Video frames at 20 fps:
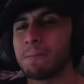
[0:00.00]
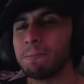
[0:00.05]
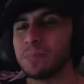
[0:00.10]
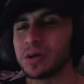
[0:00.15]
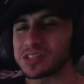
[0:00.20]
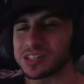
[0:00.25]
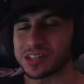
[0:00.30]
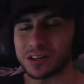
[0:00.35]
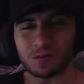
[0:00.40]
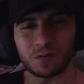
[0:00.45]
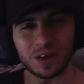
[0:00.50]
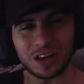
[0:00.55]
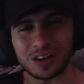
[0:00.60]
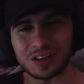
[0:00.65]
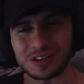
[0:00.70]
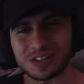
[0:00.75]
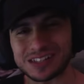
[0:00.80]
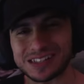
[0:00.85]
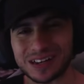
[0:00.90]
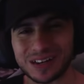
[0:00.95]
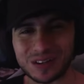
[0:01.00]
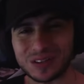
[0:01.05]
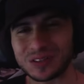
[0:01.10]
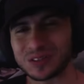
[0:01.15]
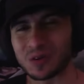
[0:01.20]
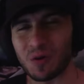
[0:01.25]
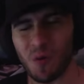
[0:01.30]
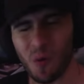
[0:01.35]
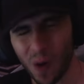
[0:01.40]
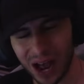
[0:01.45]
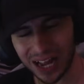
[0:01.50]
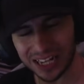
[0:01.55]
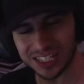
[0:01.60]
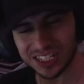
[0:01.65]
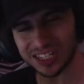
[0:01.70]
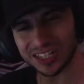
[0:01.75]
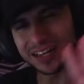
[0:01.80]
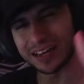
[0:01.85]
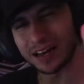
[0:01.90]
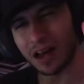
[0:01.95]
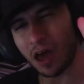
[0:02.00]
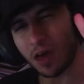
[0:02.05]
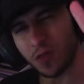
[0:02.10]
music video second watch in